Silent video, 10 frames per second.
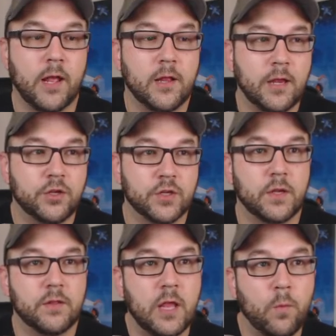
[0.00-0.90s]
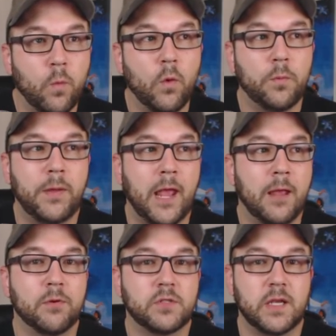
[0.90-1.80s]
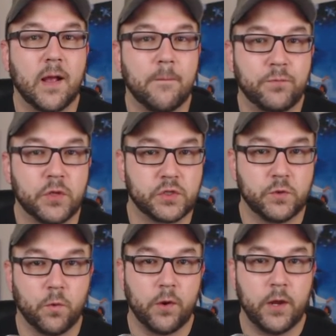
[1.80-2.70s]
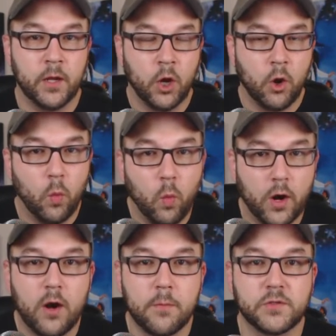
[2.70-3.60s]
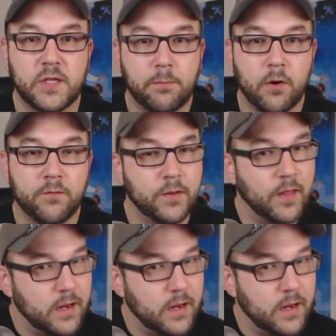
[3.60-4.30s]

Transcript: They won't be able to get the story 100% perfect.